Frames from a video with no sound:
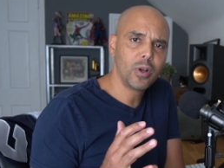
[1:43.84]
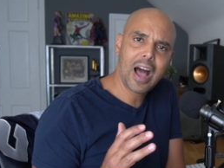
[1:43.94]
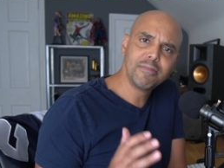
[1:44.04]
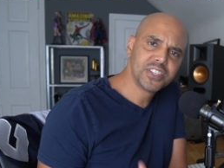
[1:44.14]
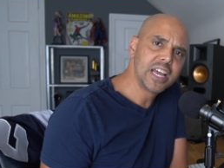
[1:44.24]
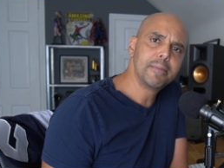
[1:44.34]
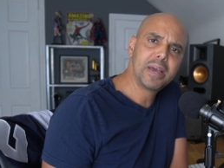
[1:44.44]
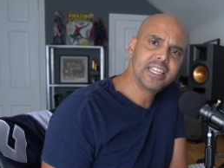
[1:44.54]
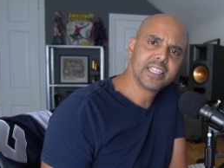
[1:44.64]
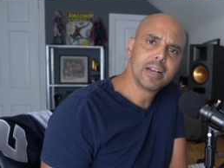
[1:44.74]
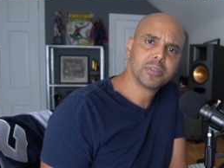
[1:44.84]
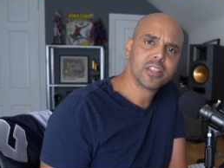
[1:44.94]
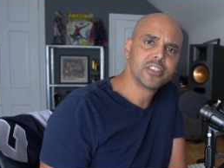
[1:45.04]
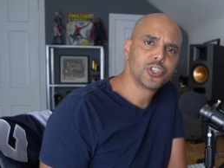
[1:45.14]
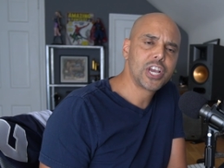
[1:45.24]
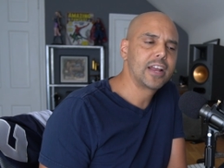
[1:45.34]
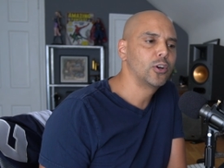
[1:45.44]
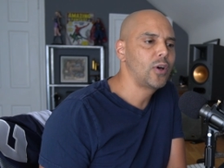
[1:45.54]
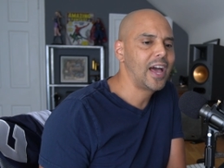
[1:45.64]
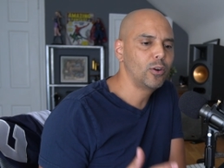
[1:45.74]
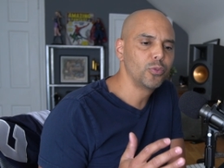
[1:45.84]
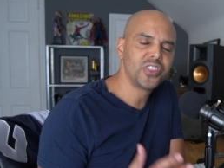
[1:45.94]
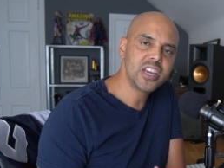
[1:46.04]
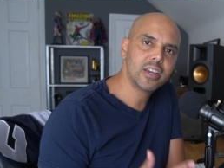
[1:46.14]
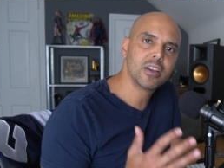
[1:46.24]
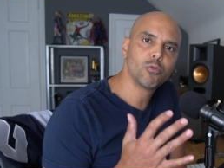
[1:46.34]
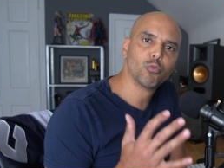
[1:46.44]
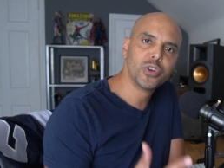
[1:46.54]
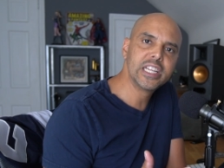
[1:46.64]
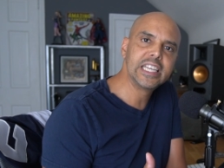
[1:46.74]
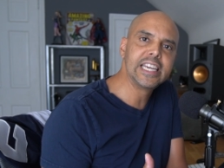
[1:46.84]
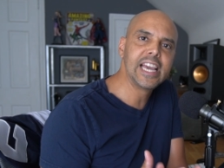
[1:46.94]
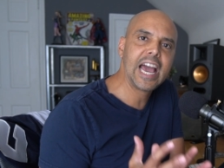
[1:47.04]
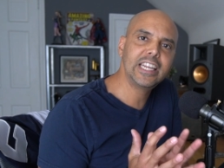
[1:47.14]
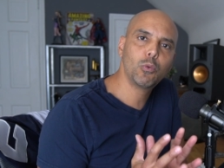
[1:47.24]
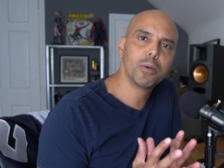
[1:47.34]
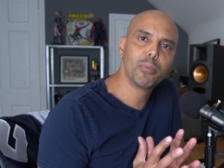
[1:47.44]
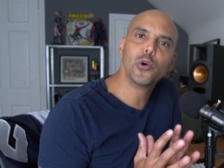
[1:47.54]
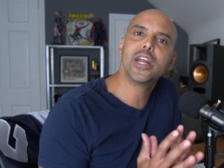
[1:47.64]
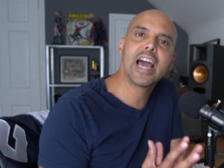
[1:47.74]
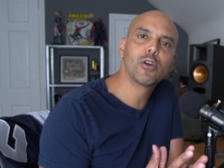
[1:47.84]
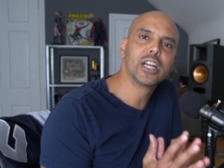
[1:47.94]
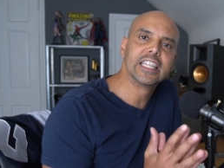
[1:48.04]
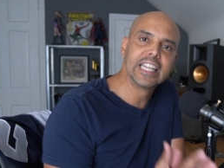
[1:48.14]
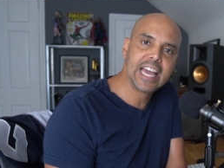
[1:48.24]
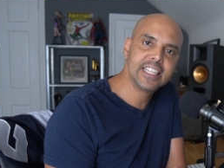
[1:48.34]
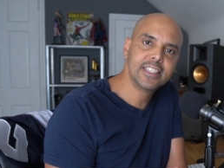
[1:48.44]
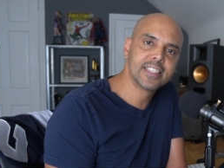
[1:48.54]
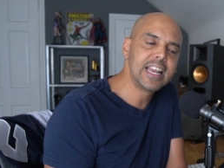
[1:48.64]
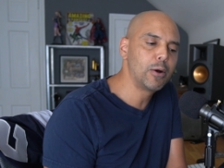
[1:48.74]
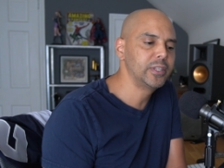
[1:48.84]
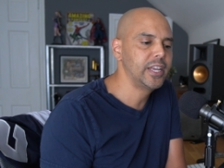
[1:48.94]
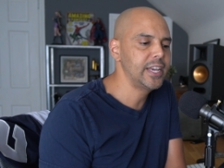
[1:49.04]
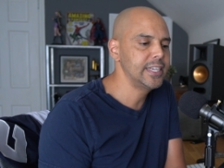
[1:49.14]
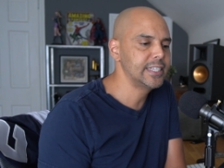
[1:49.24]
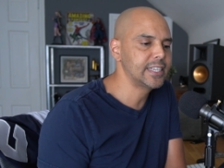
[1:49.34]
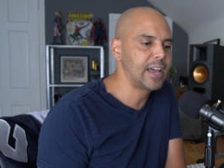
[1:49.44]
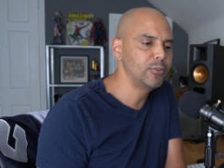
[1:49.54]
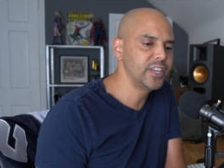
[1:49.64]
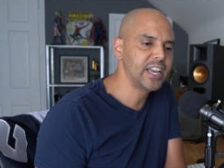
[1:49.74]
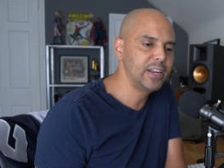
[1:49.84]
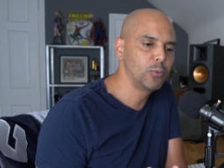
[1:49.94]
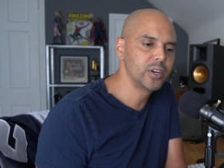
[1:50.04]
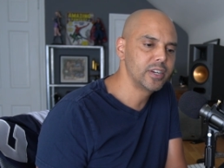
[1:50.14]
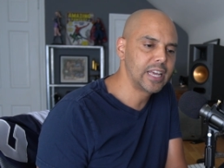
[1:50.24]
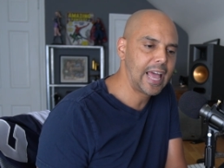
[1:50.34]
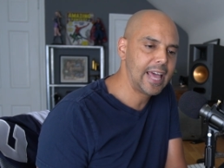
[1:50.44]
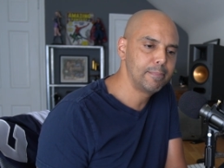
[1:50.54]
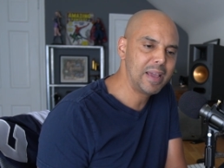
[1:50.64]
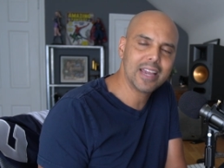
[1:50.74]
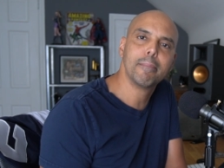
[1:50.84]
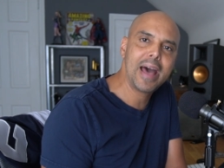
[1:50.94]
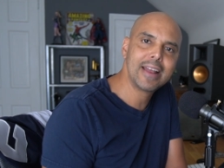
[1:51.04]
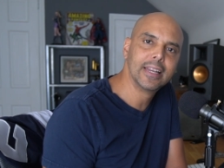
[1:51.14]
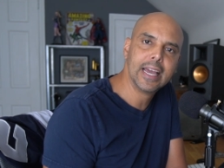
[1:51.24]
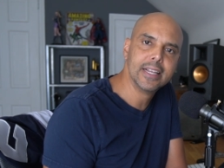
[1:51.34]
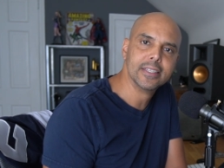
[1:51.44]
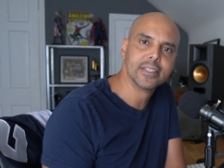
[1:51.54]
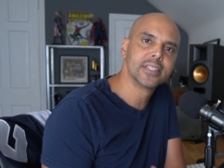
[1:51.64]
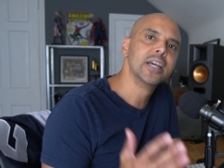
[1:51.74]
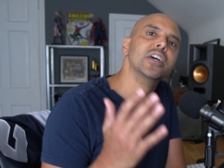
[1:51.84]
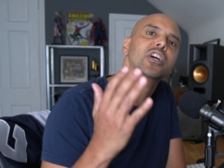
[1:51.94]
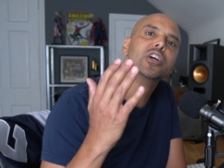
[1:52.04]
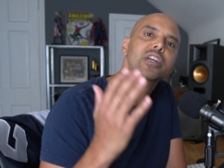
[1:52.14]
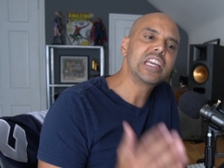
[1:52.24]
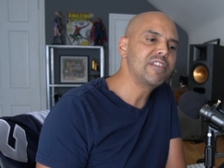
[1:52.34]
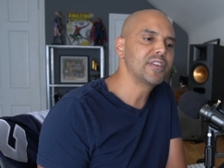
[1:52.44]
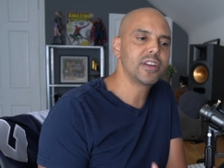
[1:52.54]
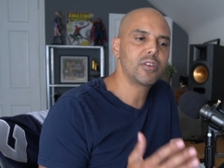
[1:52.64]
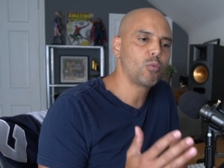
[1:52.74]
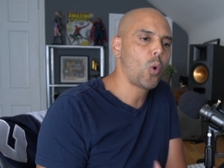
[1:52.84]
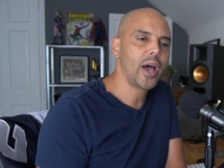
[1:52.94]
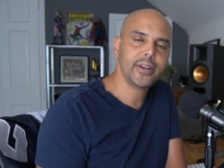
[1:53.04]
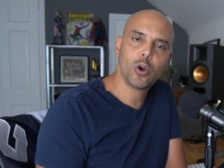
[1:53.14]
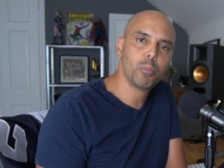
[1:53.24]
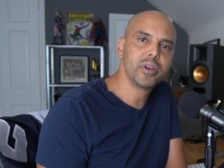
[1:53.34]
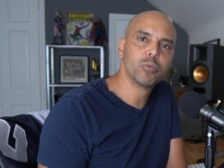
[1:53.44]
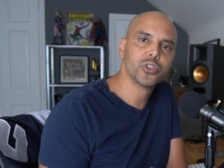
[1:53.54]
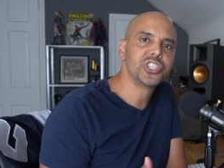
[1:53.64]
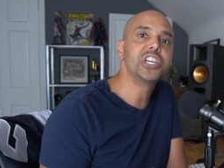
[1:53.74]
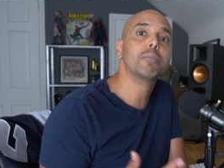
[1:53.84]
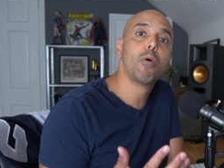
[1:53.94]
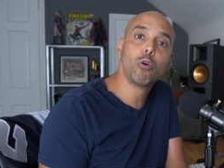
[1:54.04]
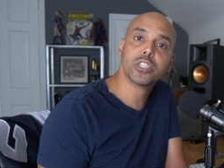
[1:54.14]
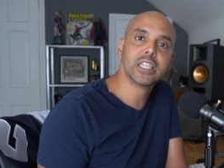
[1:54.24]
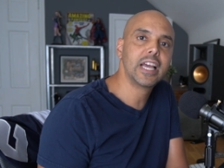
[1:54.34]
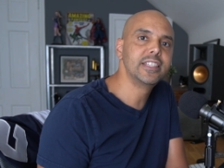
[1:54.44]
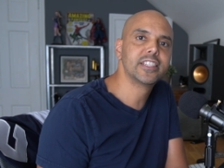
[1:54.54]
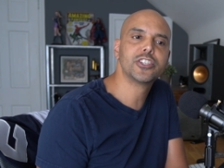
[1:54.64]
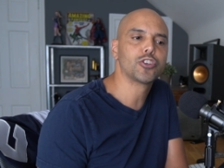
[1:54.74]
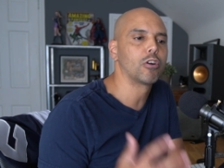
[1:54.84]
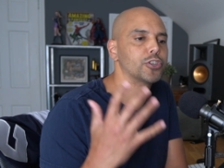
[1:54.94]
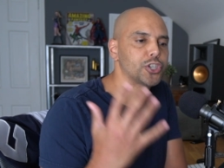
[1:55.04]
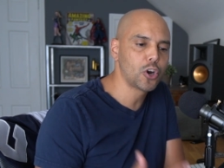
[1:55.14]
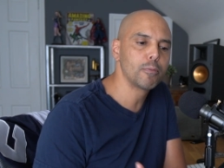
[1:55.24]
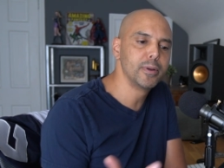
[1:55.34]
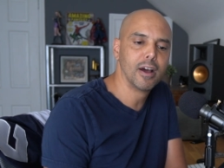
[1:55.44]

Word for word: I've said it many times on this channel. I don't think really anyone putting out a lens nowadays, I don't think anyone can make a bad lens. Even at wide open, we're seeing most lenses are sharp